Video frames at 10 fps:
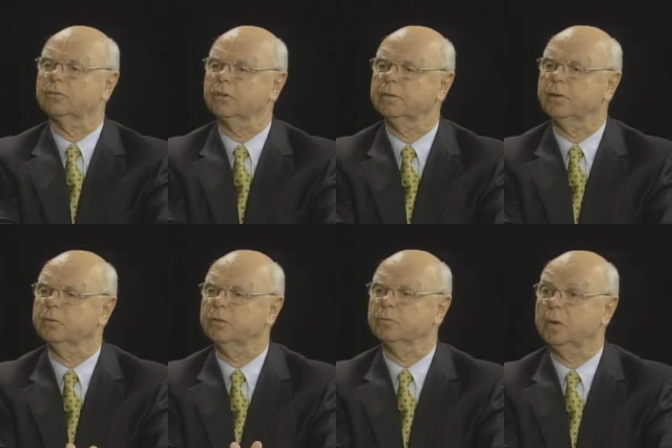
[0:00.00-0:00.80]
the stuff
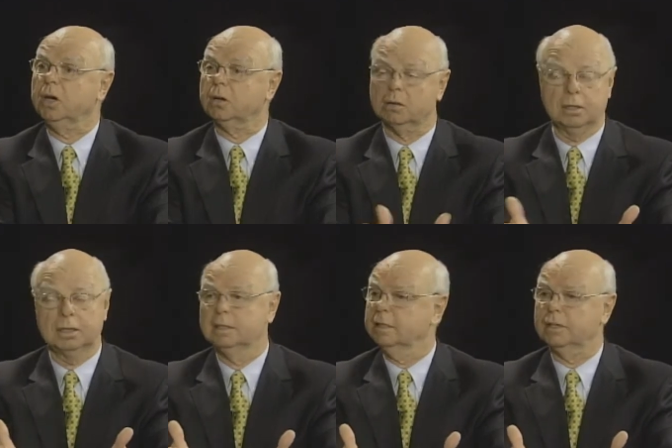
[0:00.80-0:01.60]
on this model.
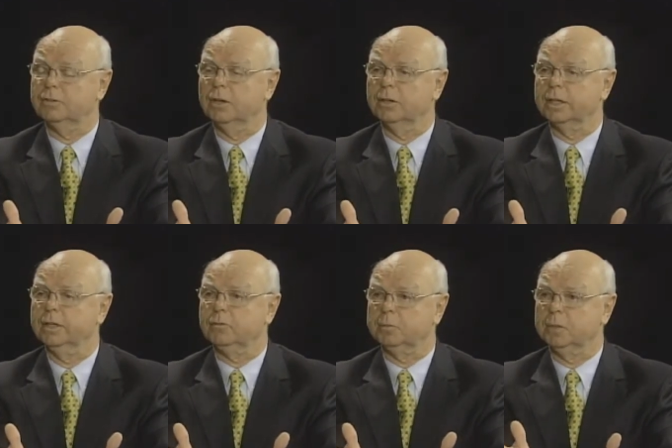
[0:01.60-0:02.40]
That's all they
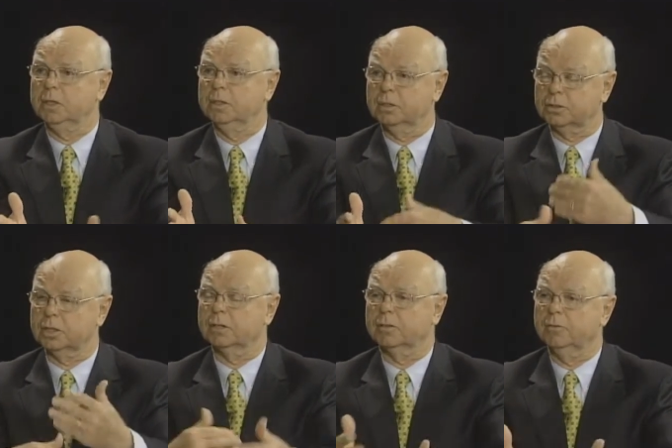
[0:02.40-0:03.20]
give them,
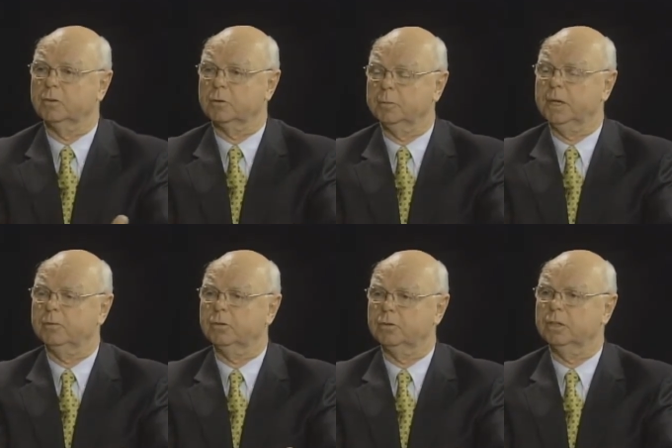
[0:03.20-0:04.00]
instead of giving them
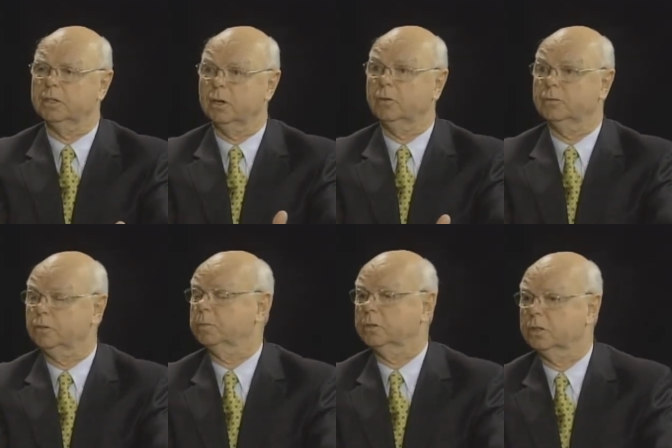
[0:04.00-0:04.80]
everything on
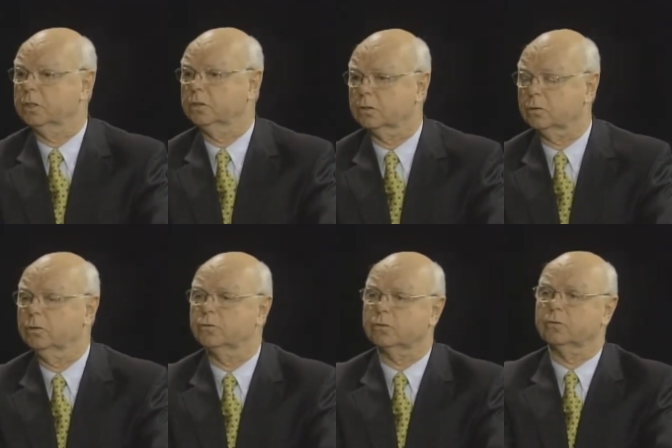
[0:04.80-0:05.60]
this particular
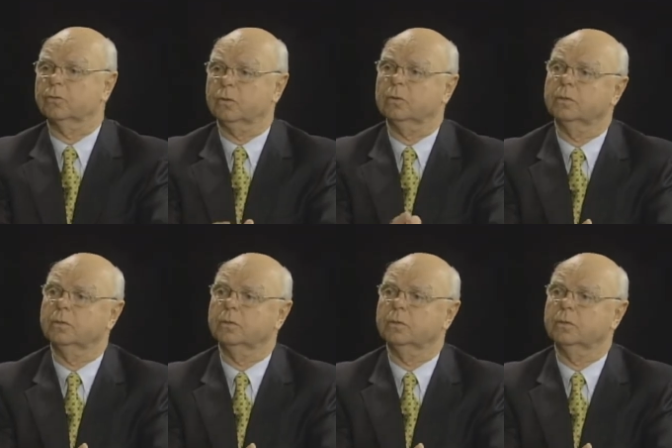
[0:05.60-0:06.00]
cruise control.